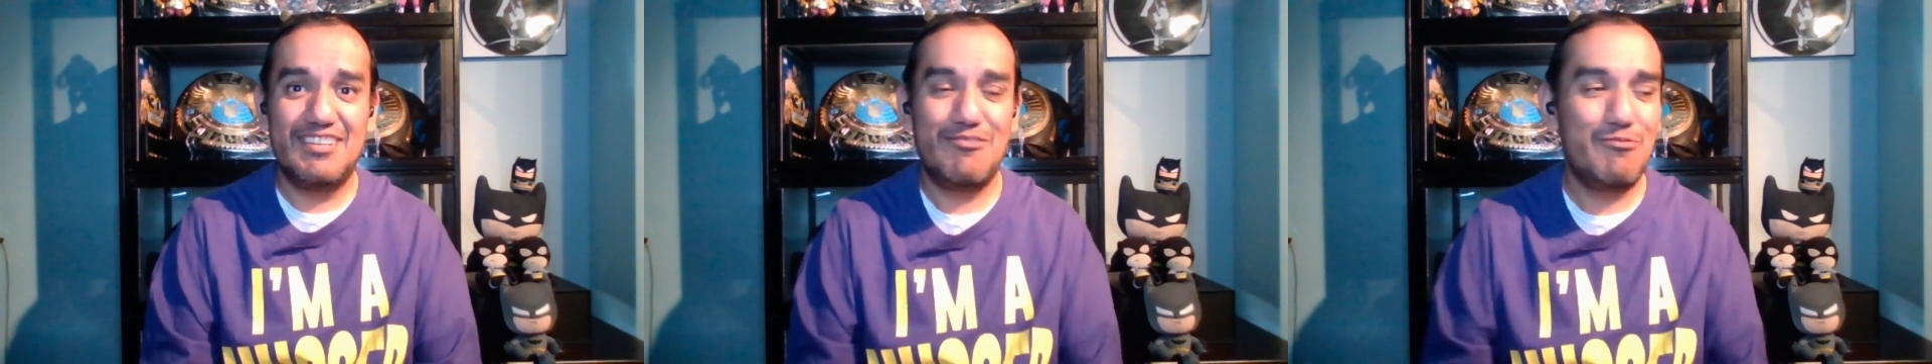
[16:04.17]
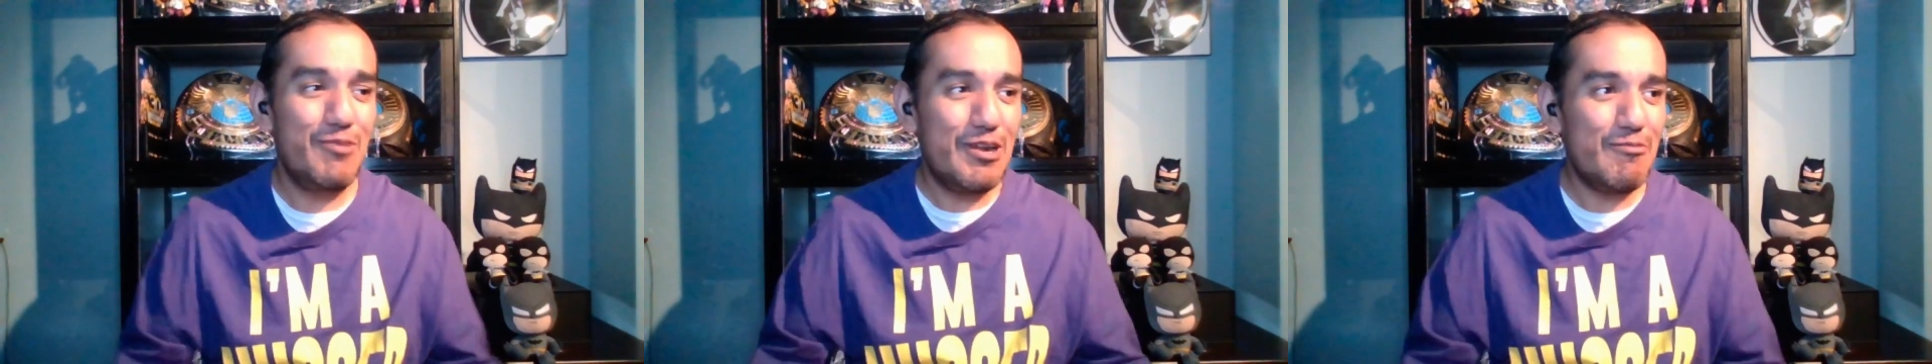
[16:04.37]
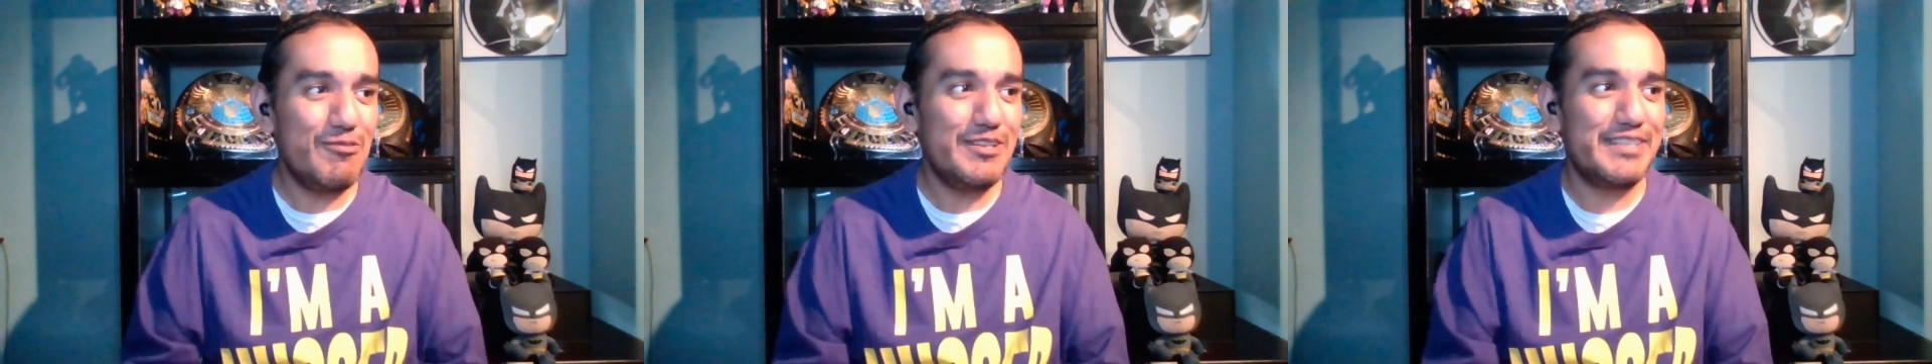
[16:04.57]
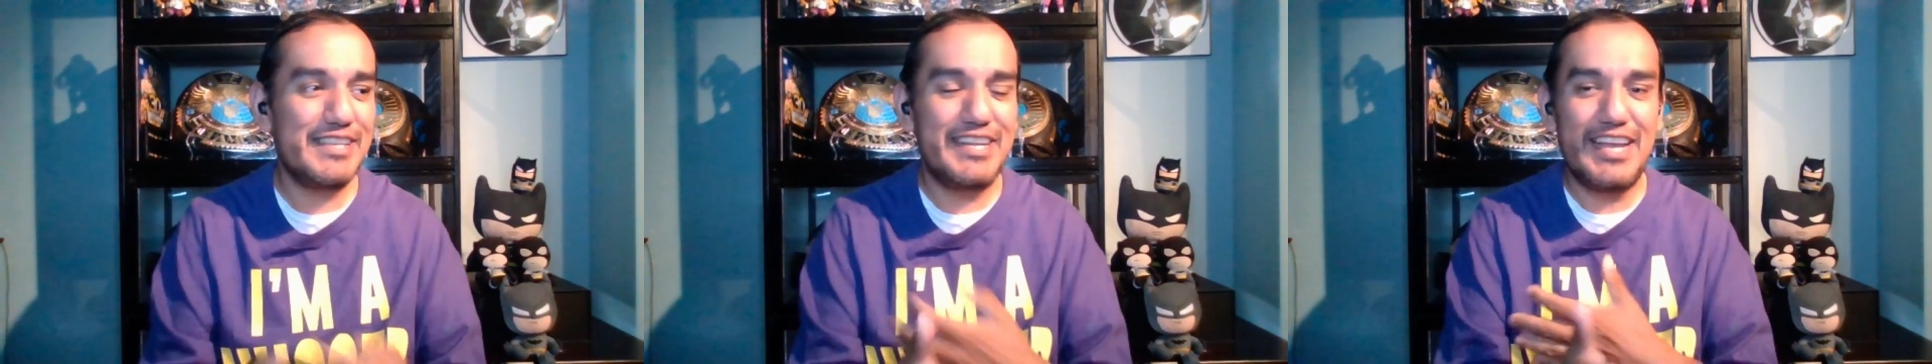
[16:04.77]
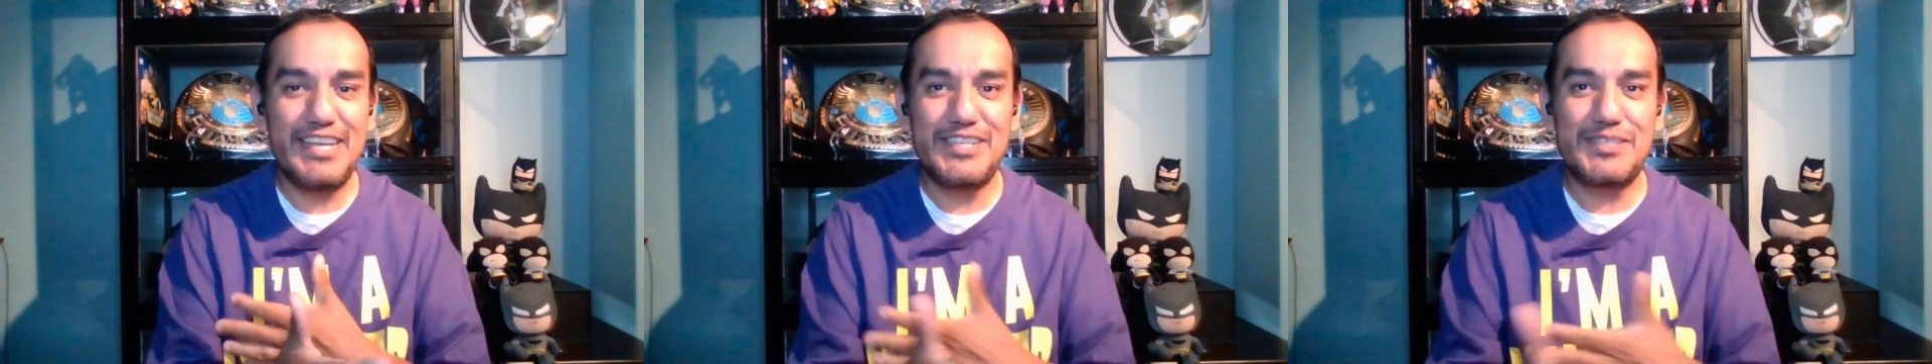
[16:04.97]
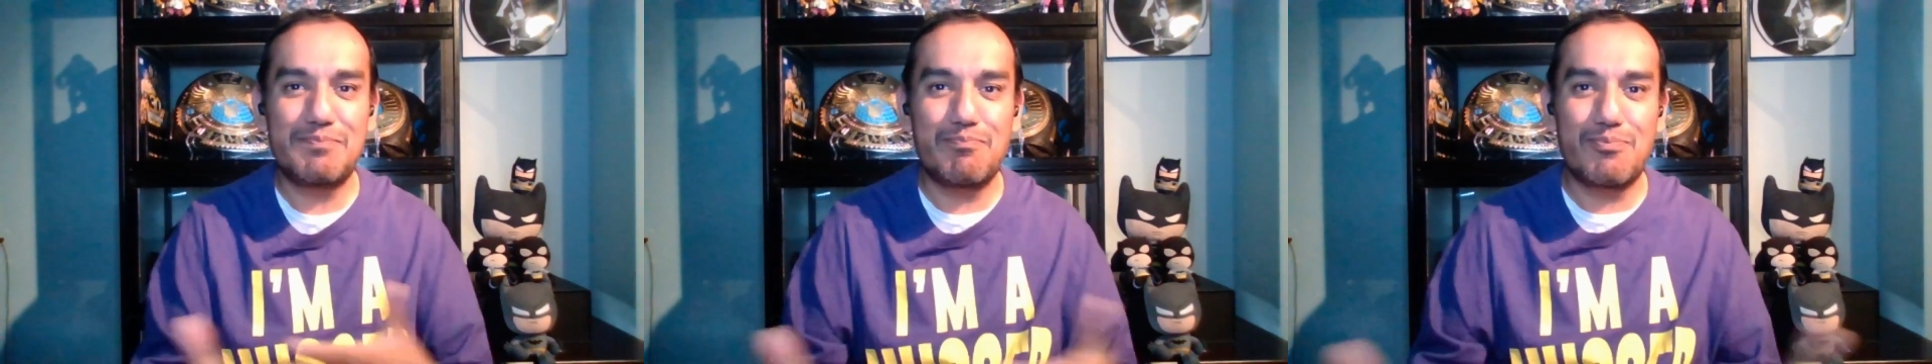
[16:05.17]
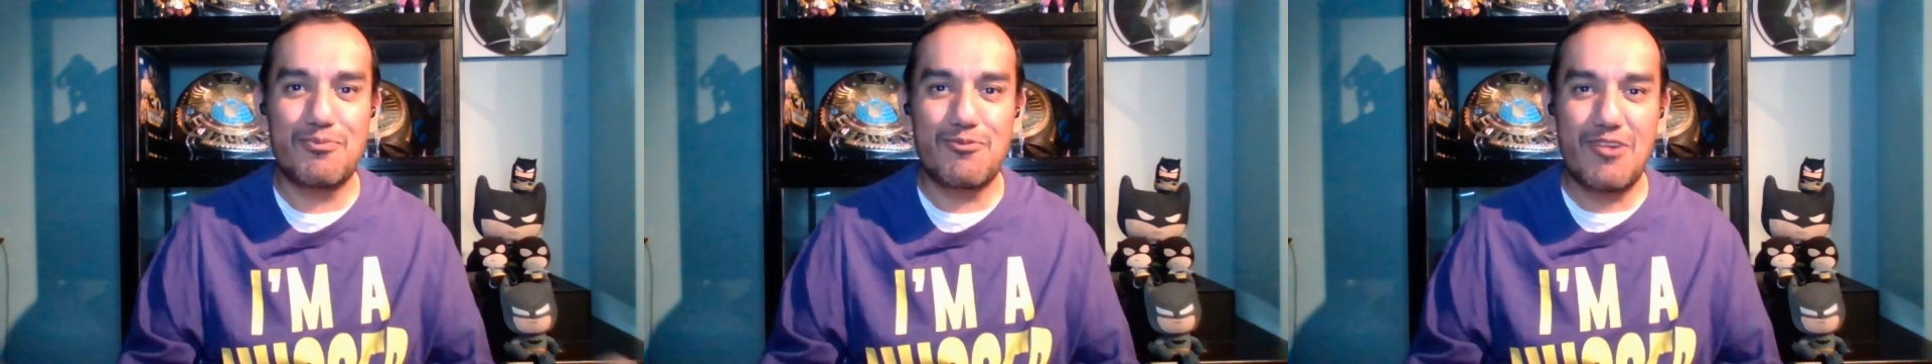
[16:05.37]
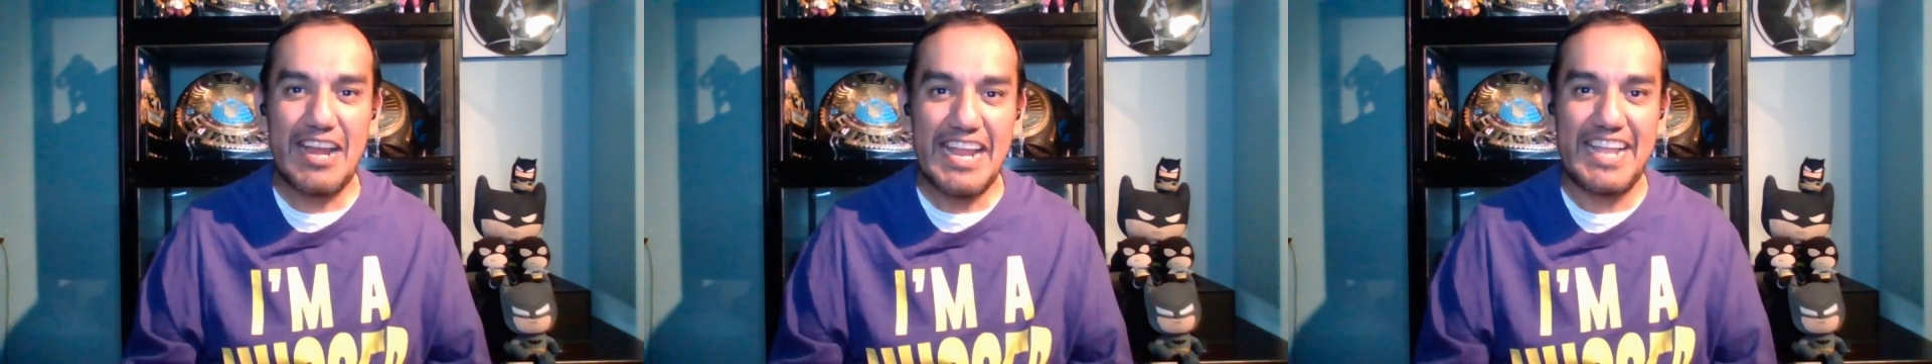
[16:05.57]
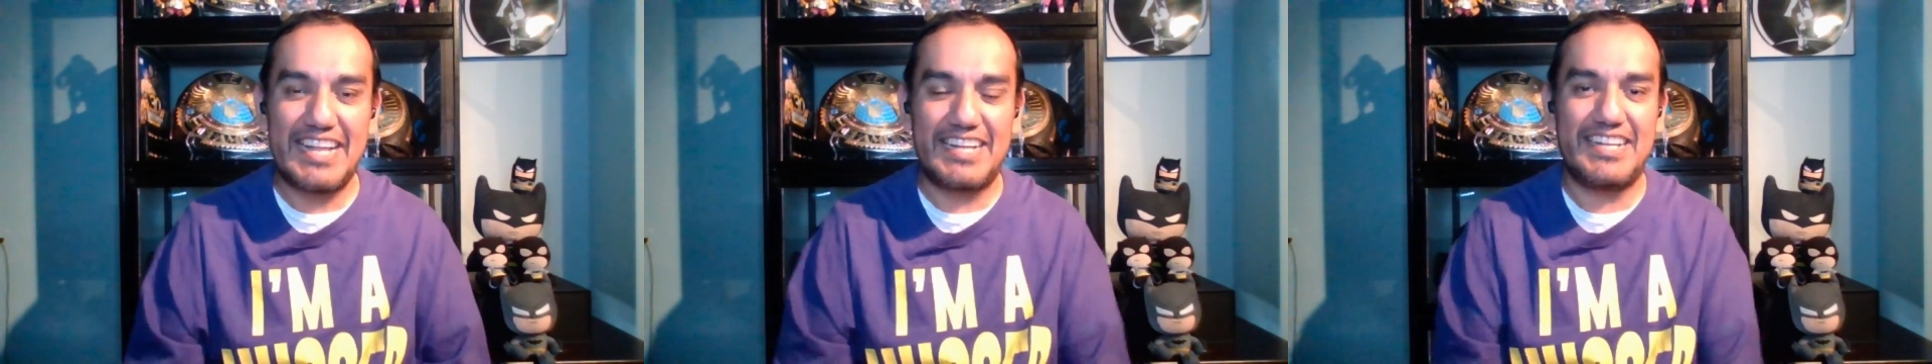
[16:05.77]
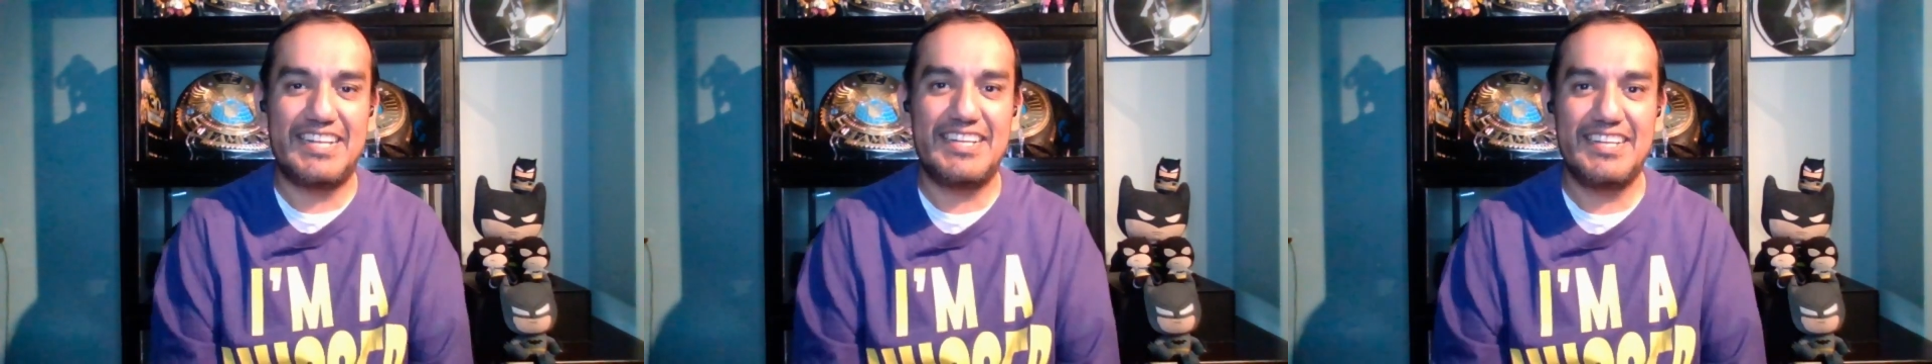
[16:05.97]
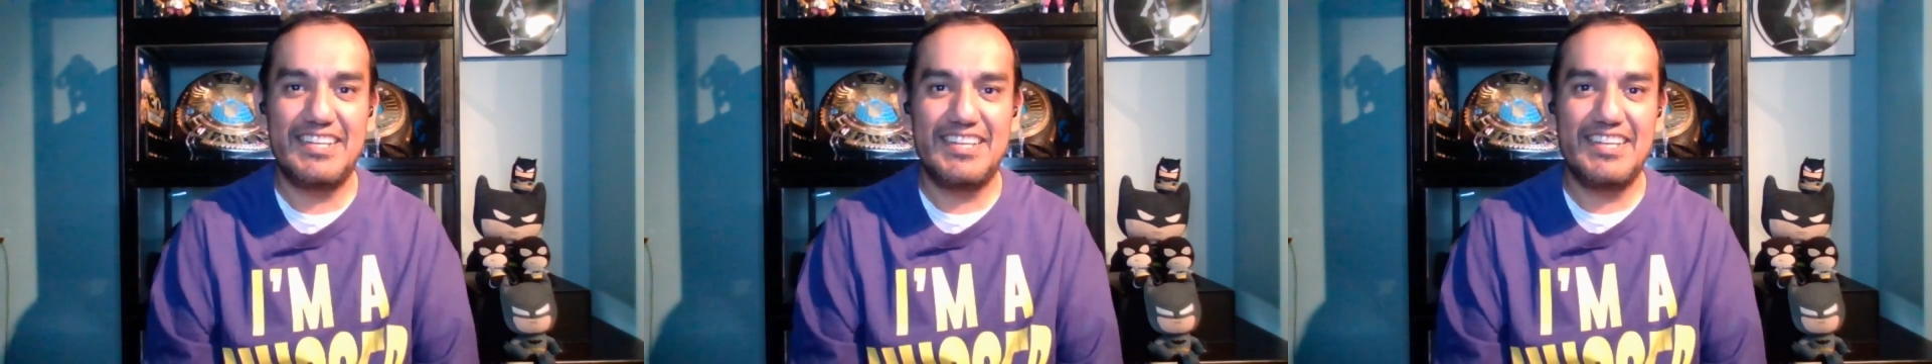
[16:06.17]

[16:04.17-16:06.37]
Where was a nice break